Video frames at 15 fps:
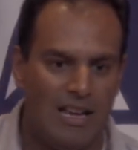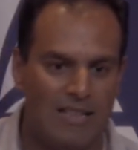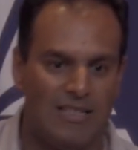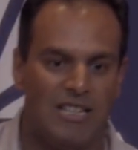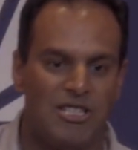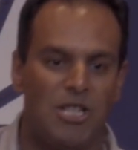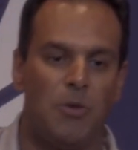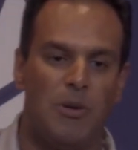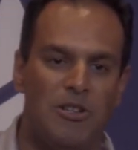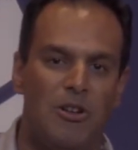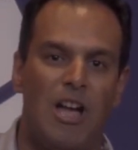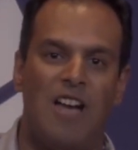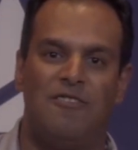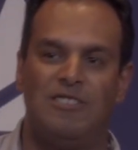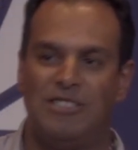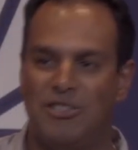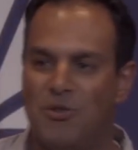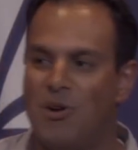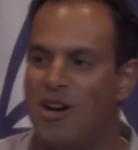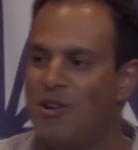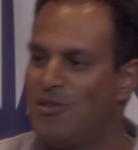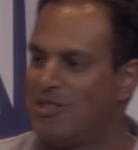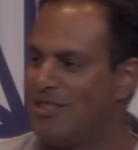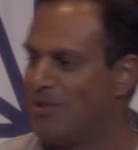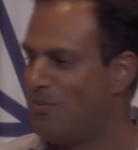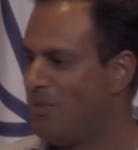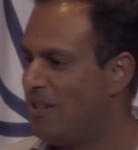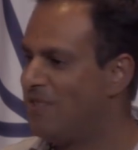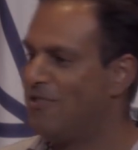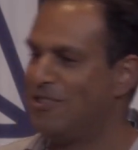essentially, when you have a new house, it's
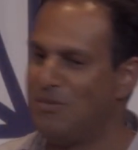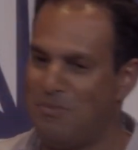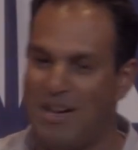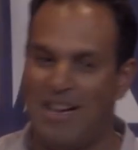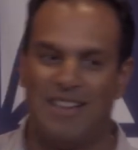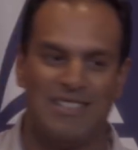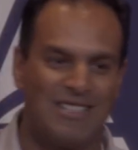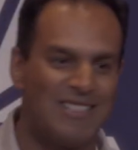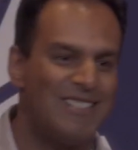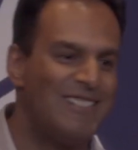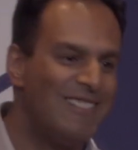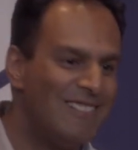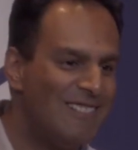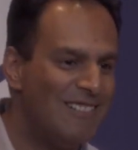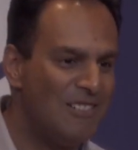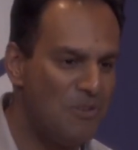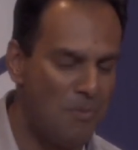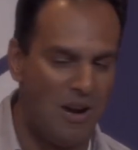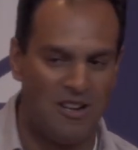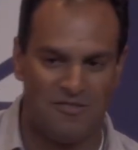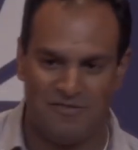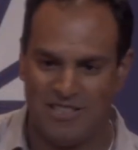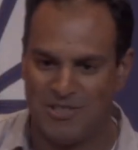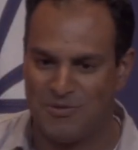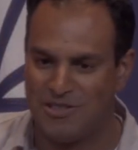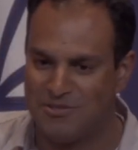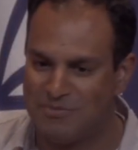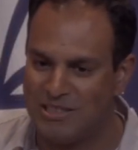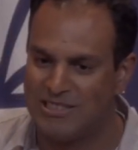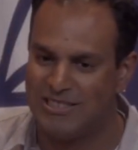built for the past, to paraphrase one
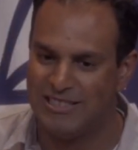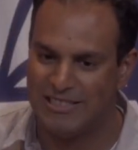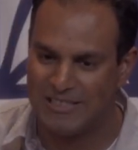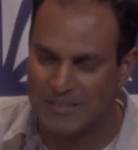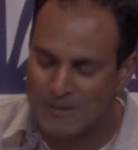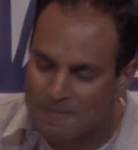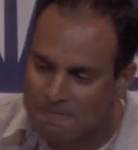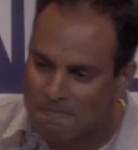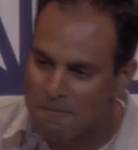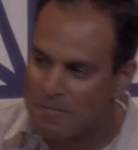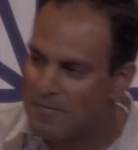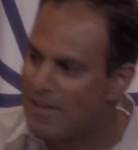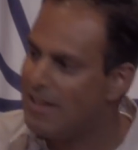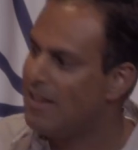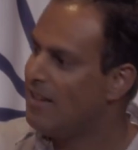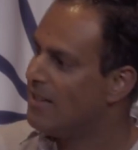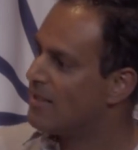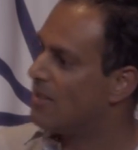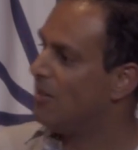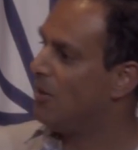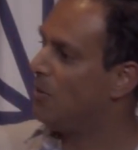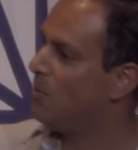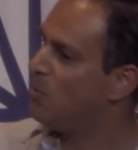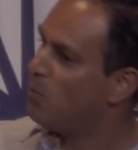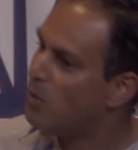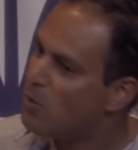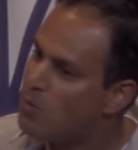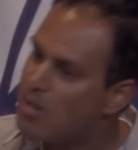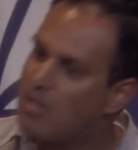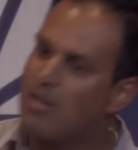of my colleagues. So
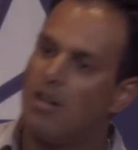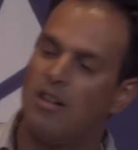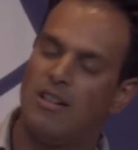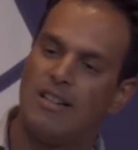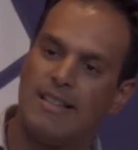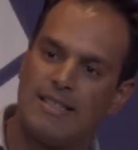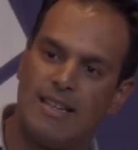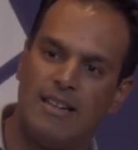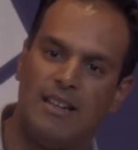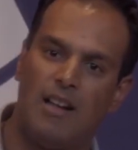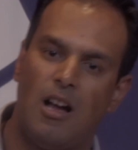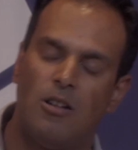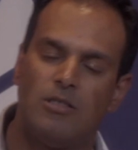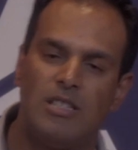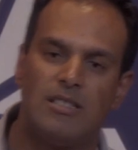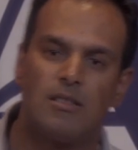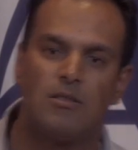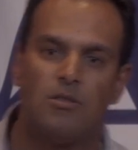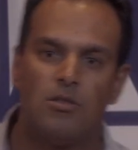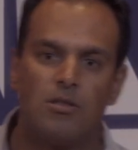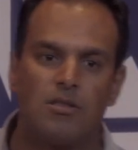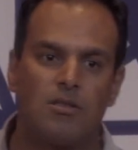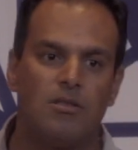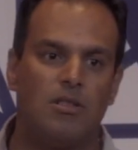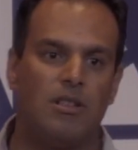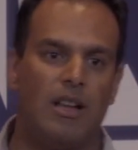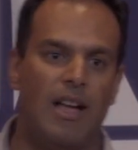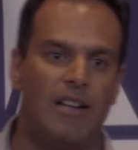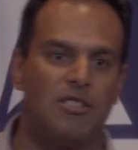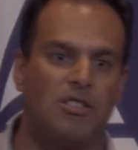we worked on understanding how these codes
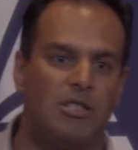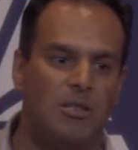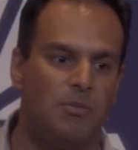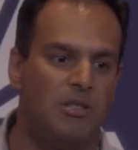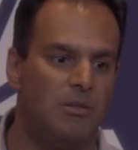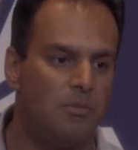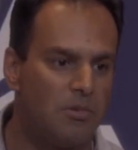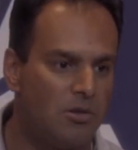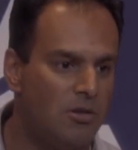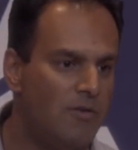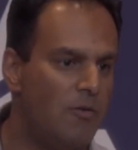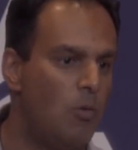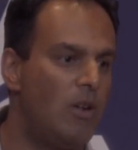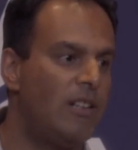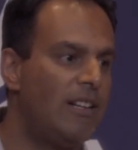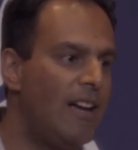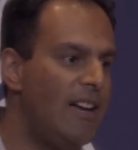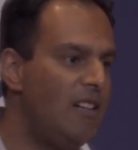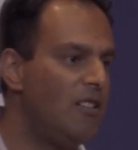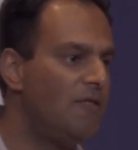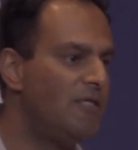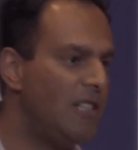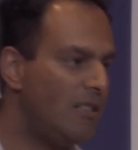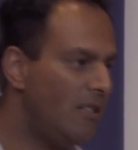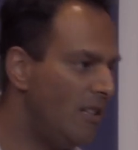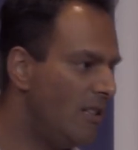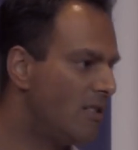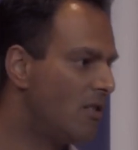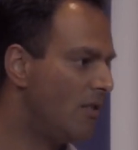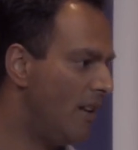could actually be improved, what kind of
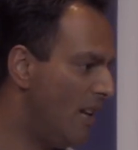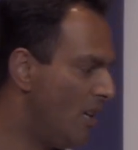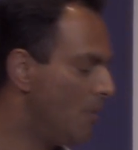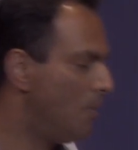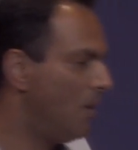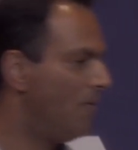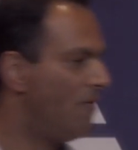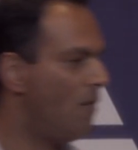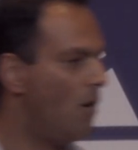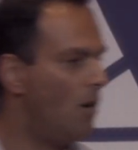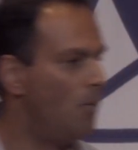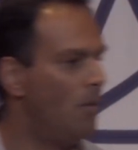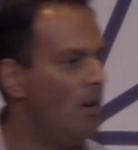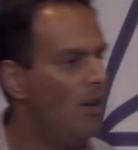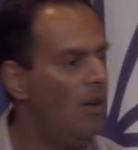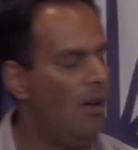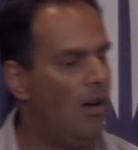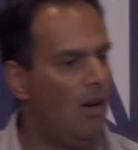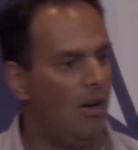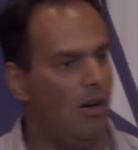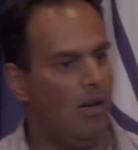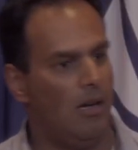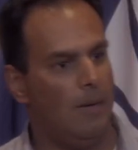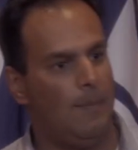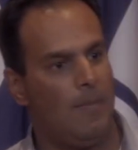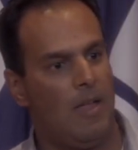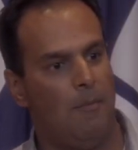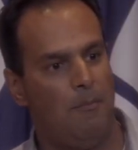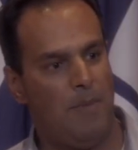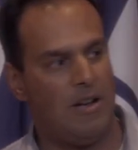techniques could help inform
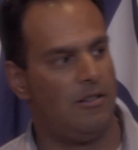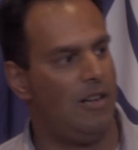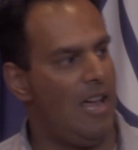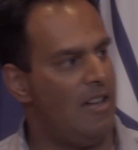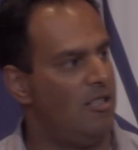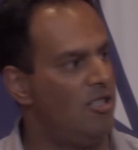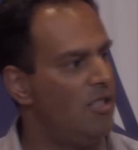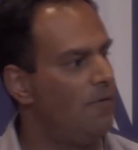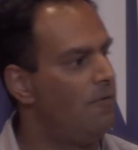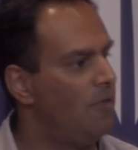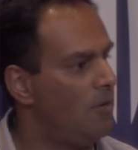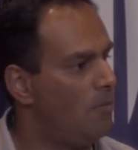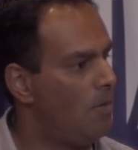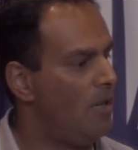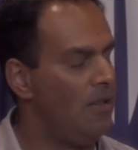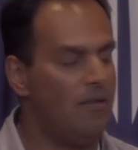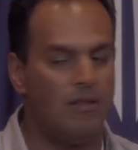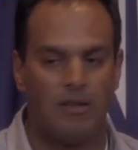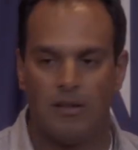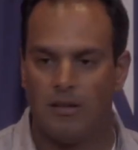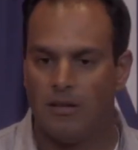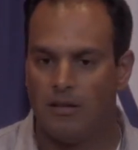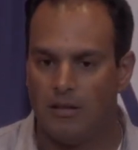a better energy footprint,